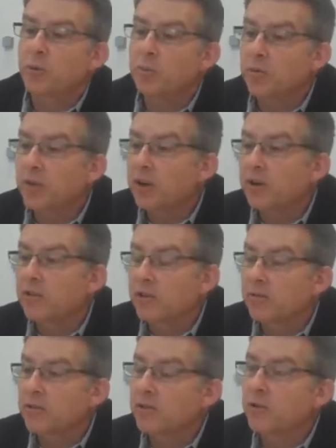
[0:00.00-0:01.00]
We provide our
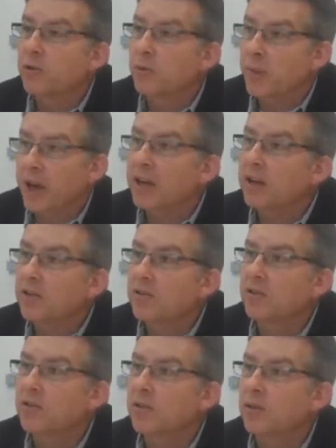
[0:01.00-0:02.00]
services to
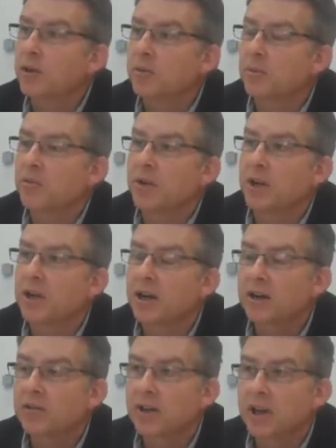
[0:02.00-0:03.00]
banks so they can provide
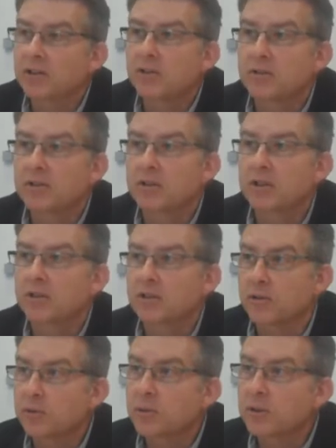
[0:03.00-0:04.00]
higher value to their
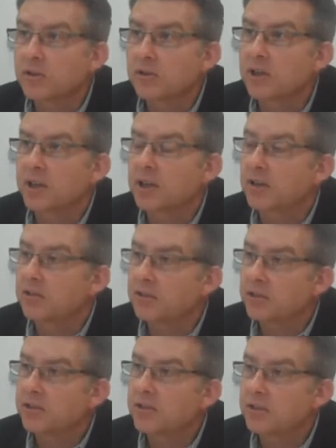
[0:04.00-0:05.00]
consumers and higher
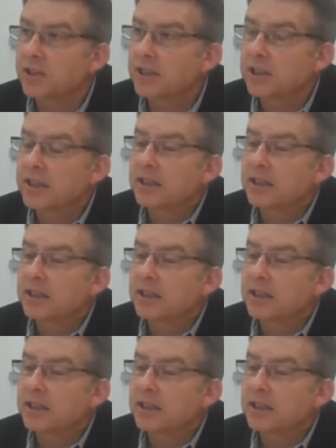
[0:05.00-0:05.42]
efficiency.